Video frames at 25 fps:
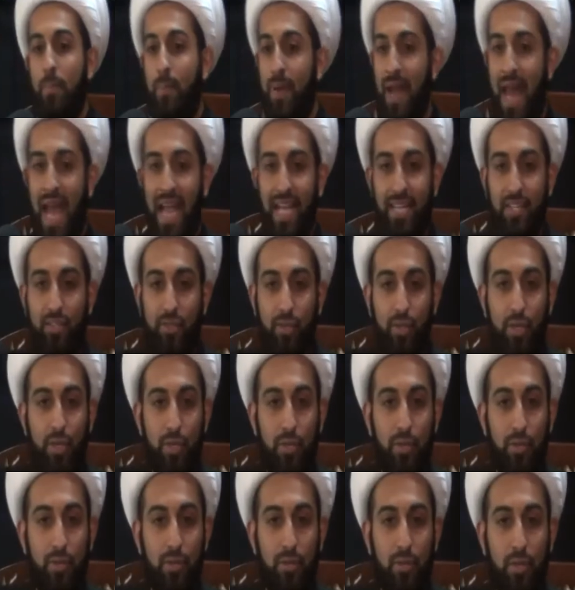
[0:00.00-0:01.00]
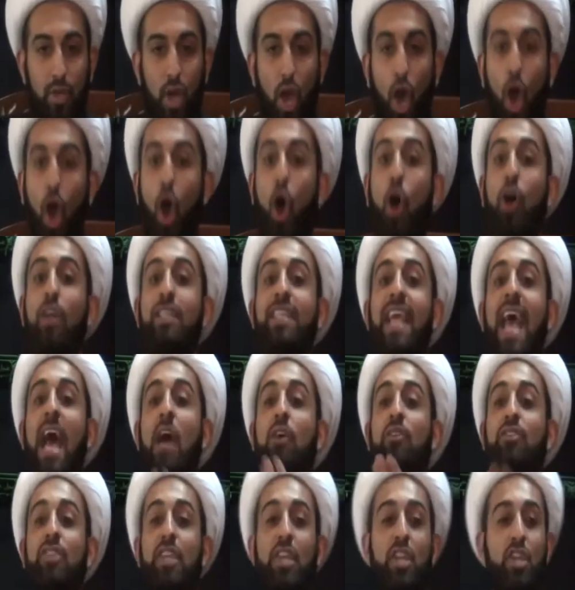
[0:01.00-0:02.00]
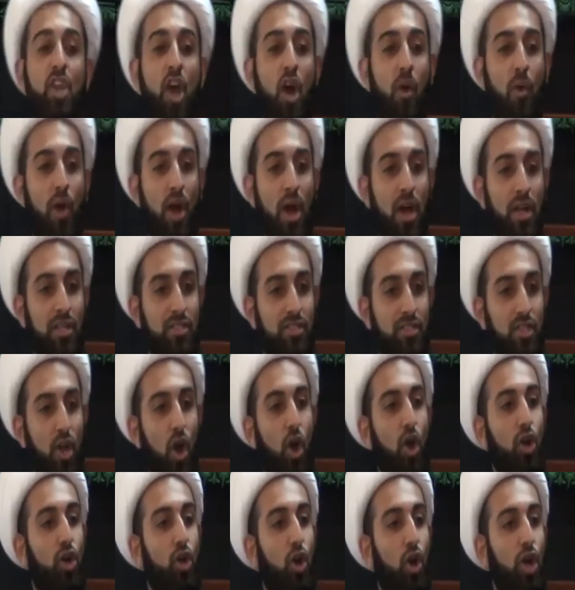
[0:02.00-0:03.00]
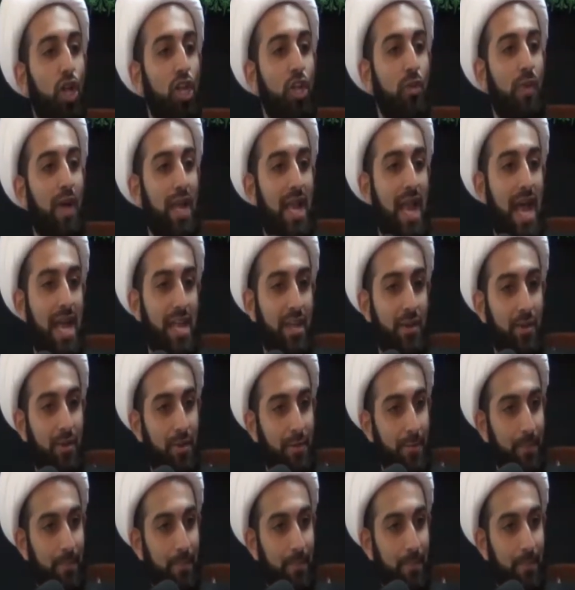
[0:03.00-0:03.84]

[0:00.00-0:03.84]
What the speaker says: reply to you, or doubt in your words, or call you a liar?